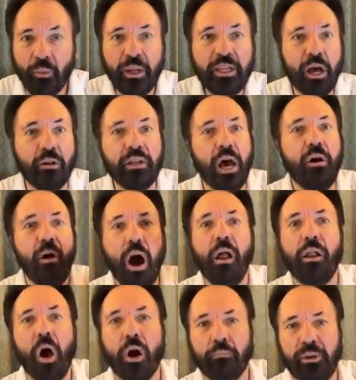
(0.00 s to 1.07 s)
we don't know
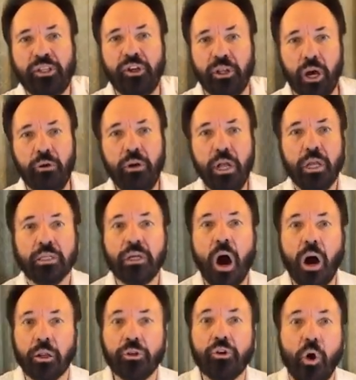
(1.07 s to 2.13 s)
how long, but you know,
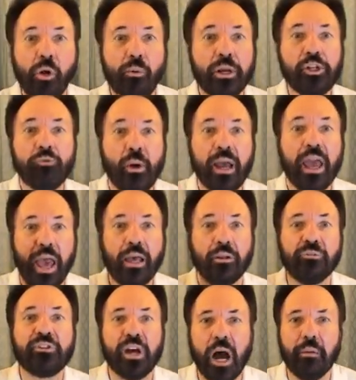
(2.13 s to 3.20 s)
God is always way
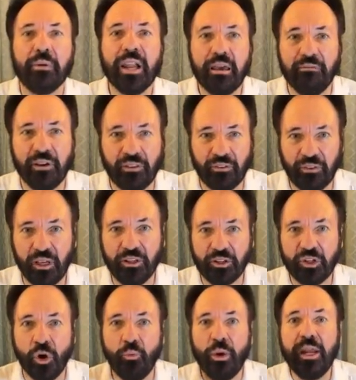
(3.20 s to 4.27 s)
ahead of time and everything.
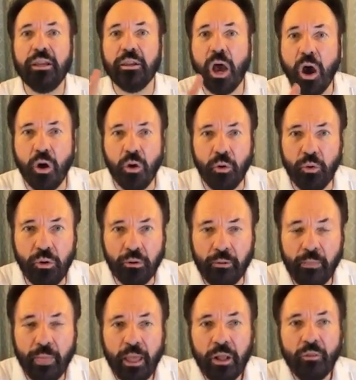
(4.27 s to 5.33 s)
So we know
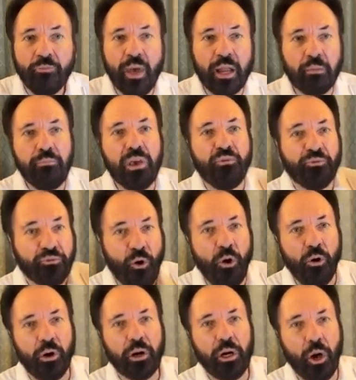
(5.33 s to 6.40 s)
that
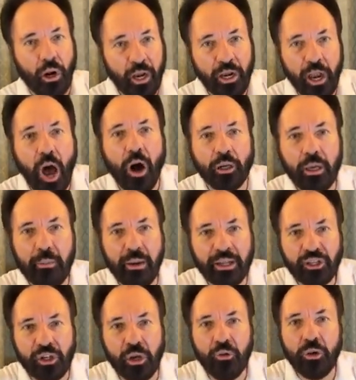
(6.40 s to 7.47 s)
before long, you
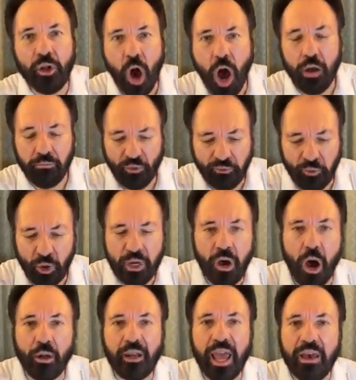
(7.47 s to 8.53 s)
might say long before
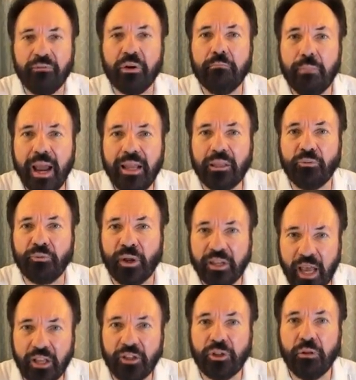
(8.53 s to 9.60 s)
God ever made the
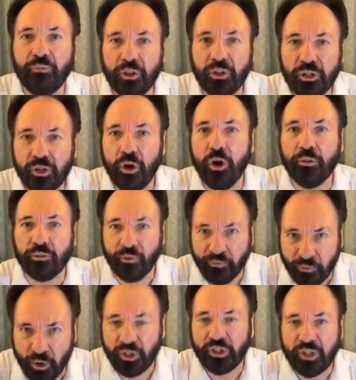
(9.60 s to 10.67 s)
foundation of this earth the
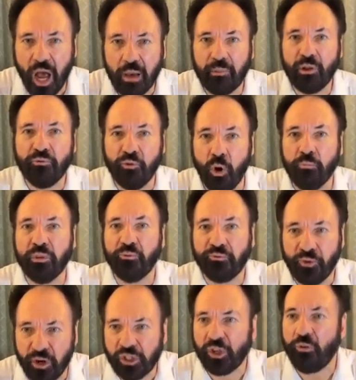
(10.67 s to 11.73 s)
first time and formed the
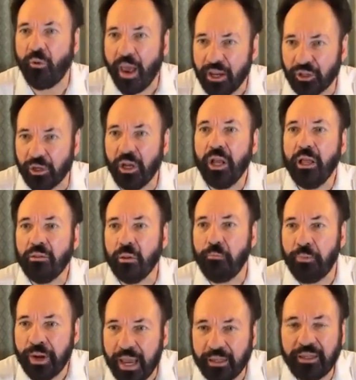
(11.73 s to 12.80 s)
first creation, the
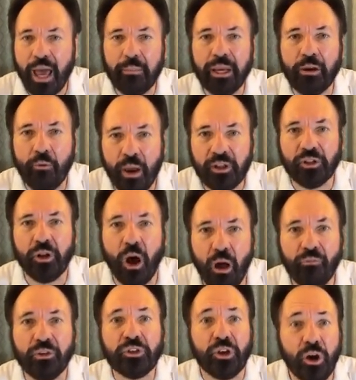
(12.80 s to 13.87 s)
pre-Adamic creation
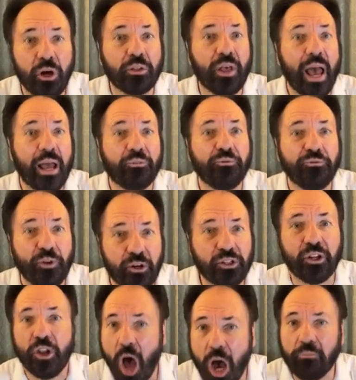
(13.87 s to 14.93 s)
on this earth at
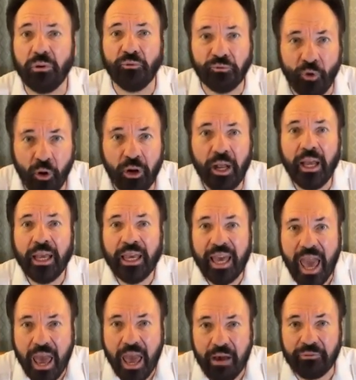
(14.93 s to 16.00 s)
first, long before
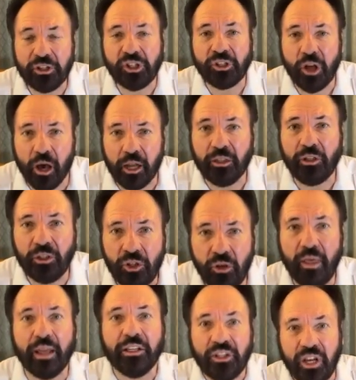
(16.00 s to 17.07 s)
he ever started to
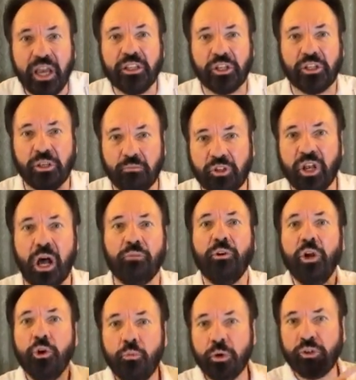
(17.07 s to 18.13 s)
do that, Jesus
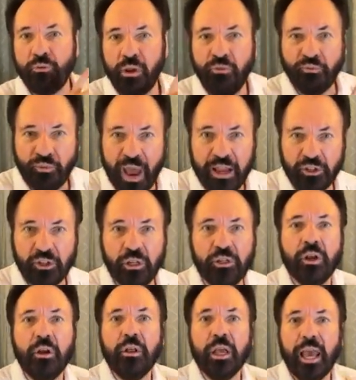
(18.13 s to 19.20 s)
himself was
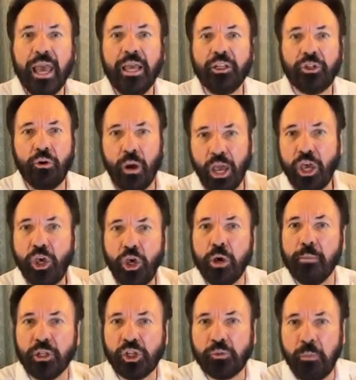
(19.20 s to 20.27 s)
refashioned into a
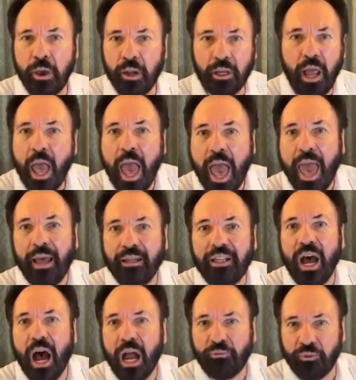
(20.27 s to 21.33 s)
human spirit
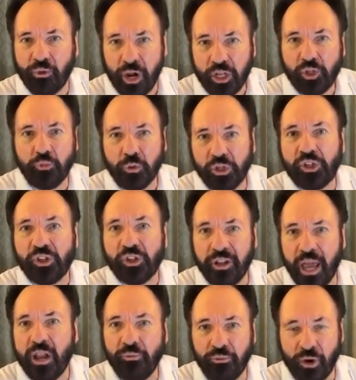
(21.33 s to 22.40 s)
and died for us, was
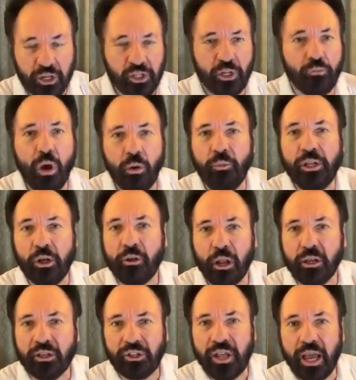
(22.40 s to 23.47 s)
slain for us in a way we
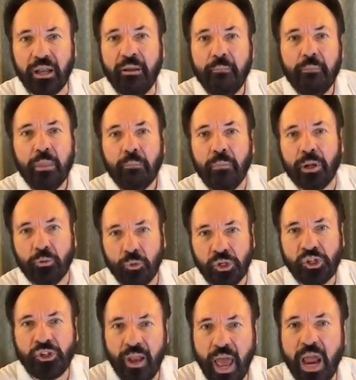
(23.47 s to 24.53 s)
don't understand, but
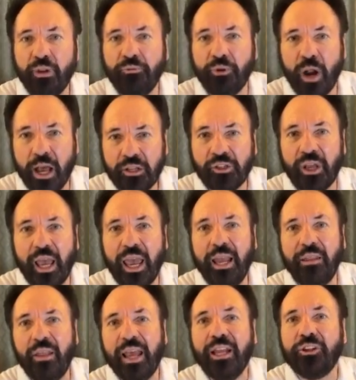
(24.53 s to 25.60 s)
was slain for us
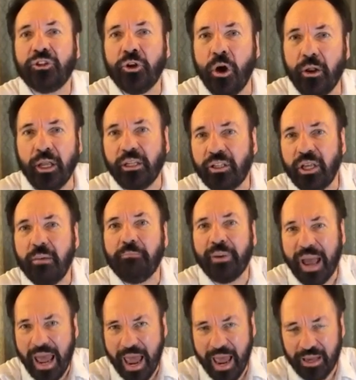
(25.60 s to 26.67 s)
in eternity
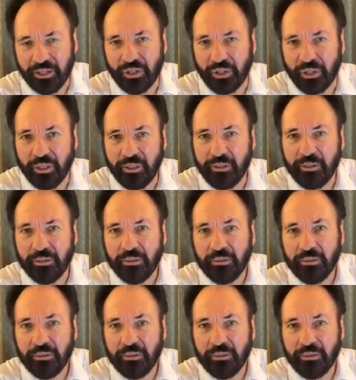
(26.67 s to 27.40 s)
past.